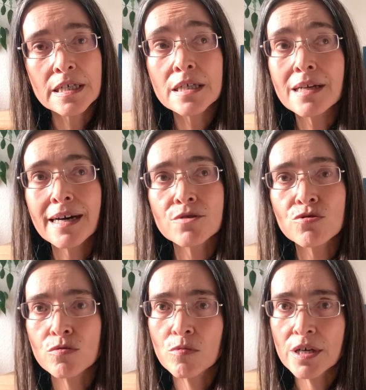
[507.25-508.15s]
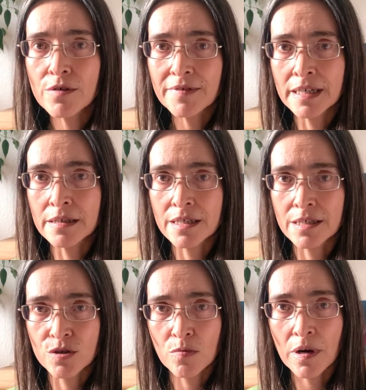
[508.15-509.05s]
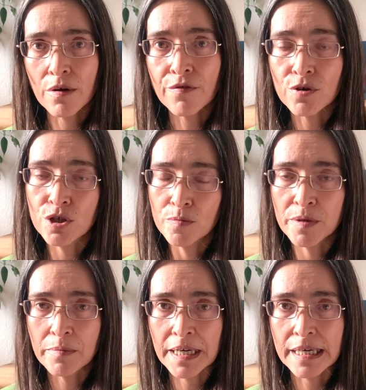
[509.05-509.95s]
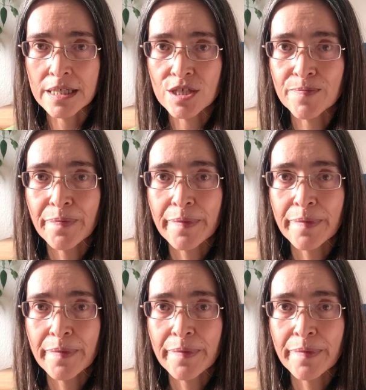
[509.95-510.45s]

It's the natural way of eating as well for human beings.